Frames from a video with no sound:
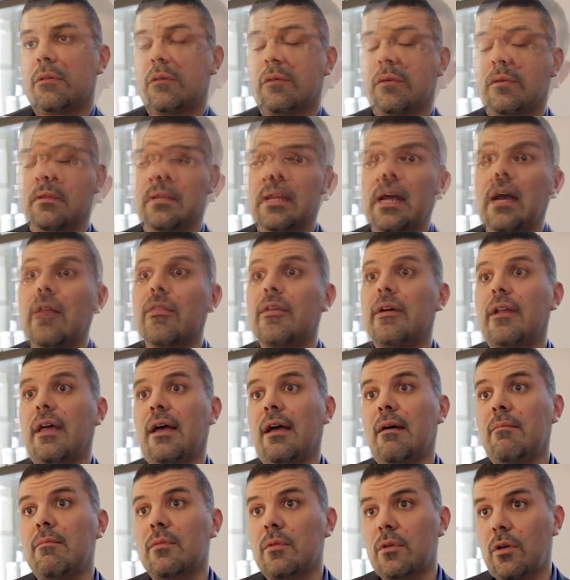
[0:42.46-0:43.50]
Now that
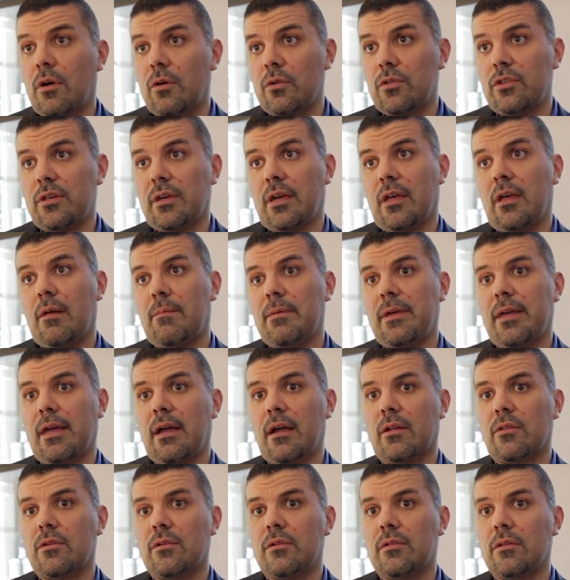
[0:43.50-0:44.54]
I'm coaching, helping
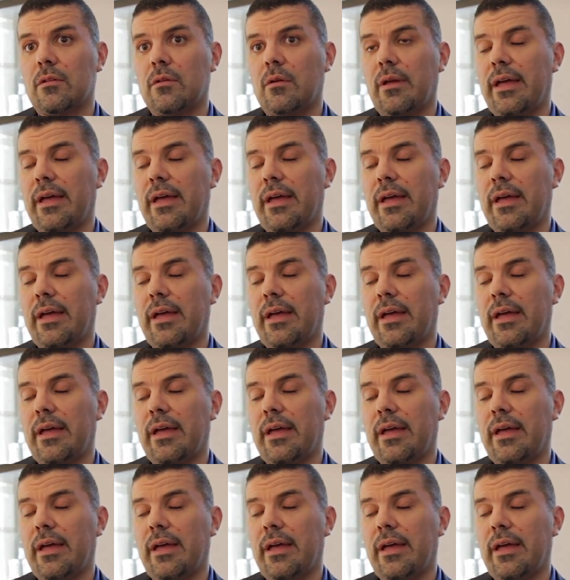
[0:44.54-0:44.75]
actors,